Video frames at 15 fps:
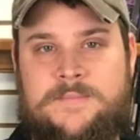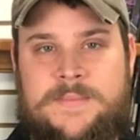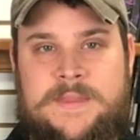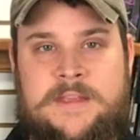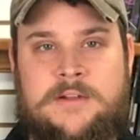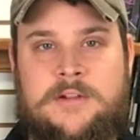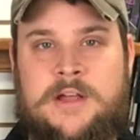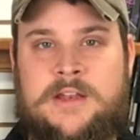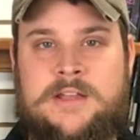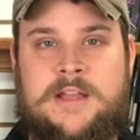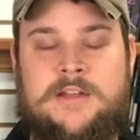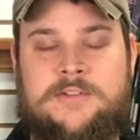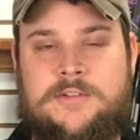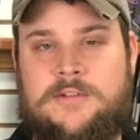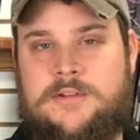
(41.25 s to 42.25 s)
You know, a lot of
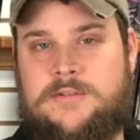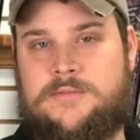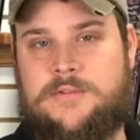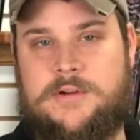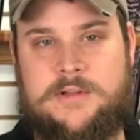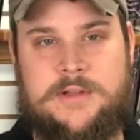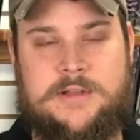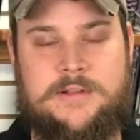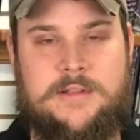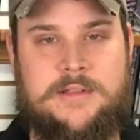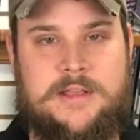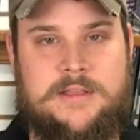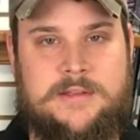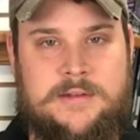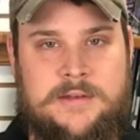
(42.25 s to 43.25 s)
guys are looking for a gun that
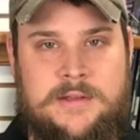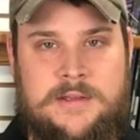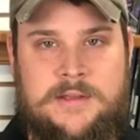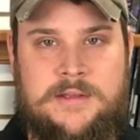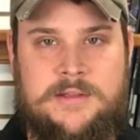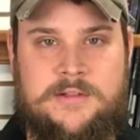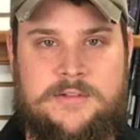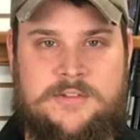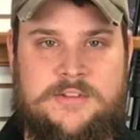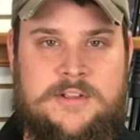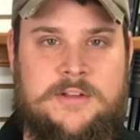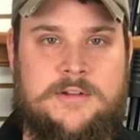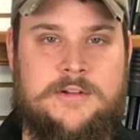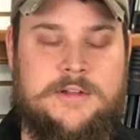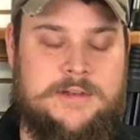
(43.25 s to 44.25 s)
they can
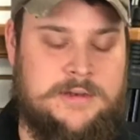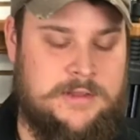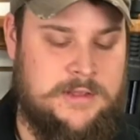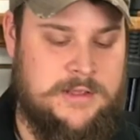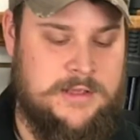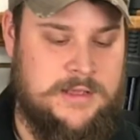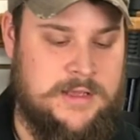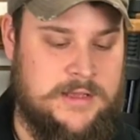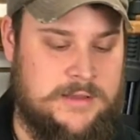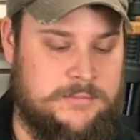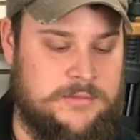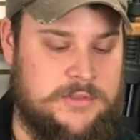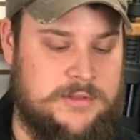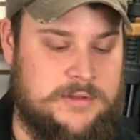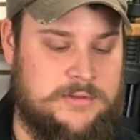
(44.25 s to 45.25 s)
conceal,
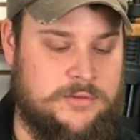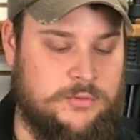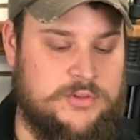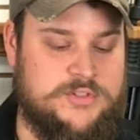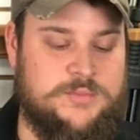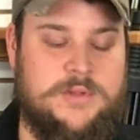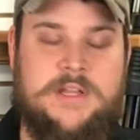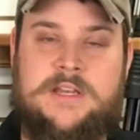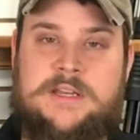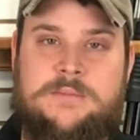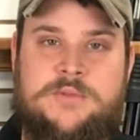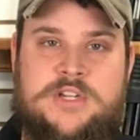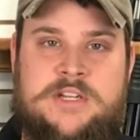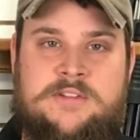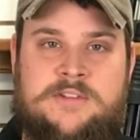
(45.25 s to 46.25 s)
and the Taurus Millennium
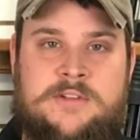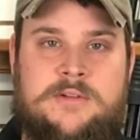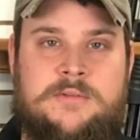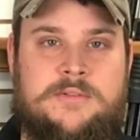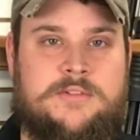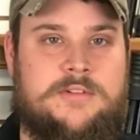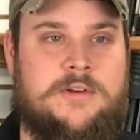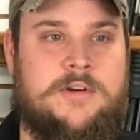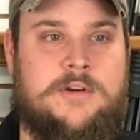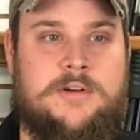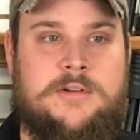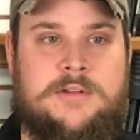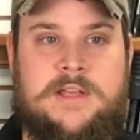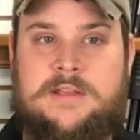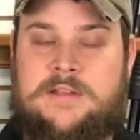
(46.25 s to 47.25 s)

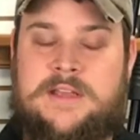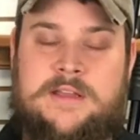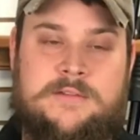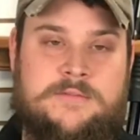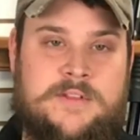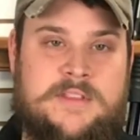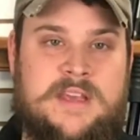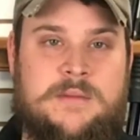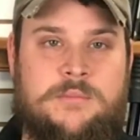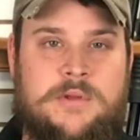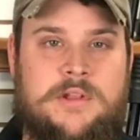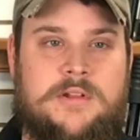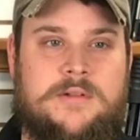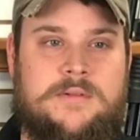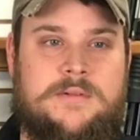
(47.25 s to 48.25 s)
G2s they kind of fit that
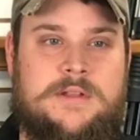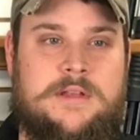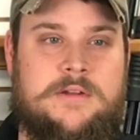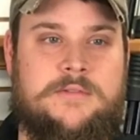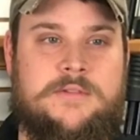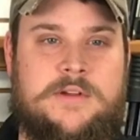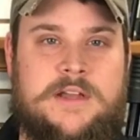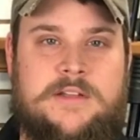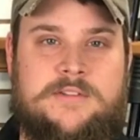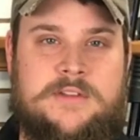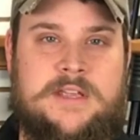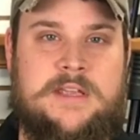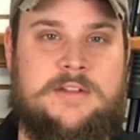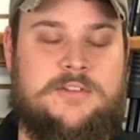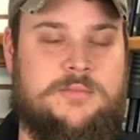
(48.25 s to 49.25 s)
bill. You know, for guys
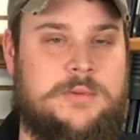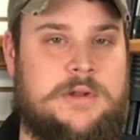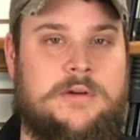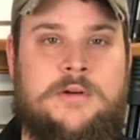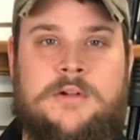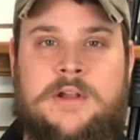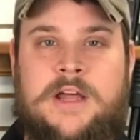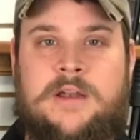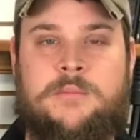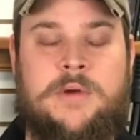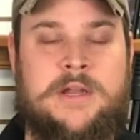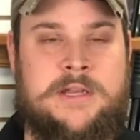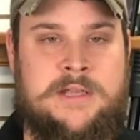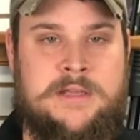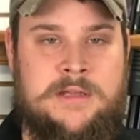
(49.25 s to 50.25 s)
that can't spend a whole lot of
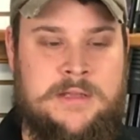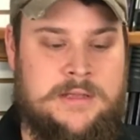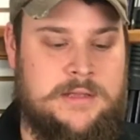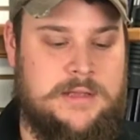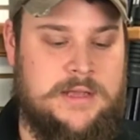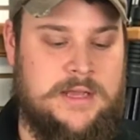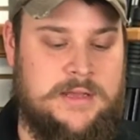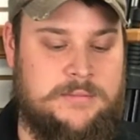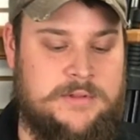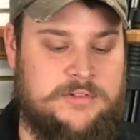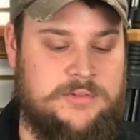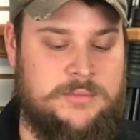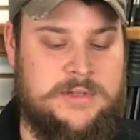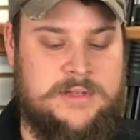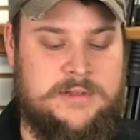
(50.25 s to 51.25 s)
money,
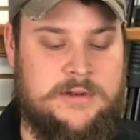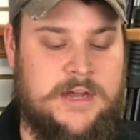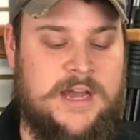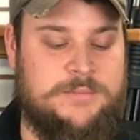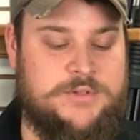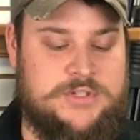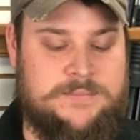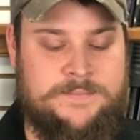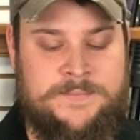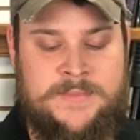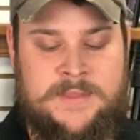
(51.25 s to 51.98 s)
this would be a good option.